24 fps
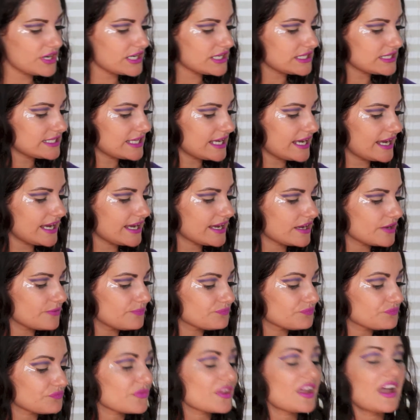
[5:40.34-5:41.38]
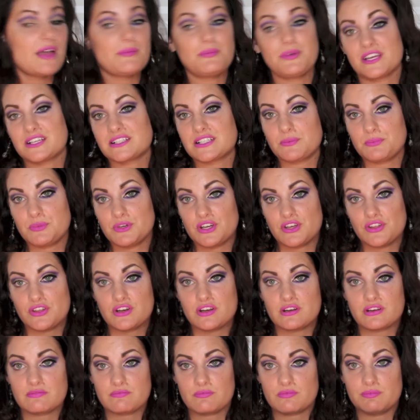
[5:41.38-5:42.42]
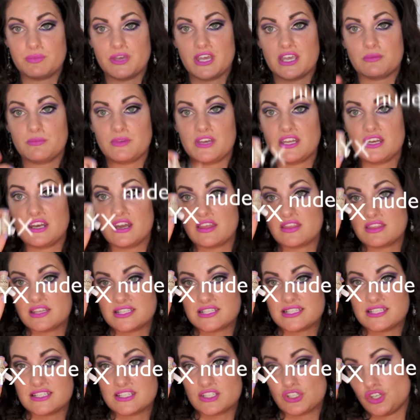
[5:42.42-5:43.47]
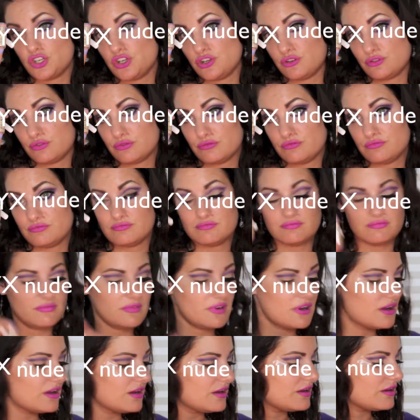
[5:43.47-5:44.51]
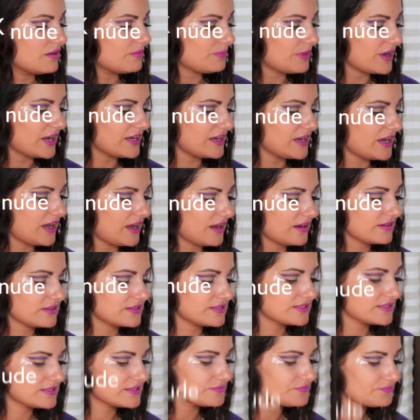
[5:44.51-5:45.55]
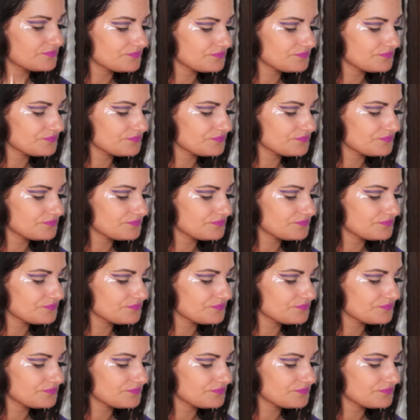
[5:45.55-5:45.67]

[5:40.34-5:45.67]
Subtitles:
going to take, I picked up another pigment. This is Nude by NYX.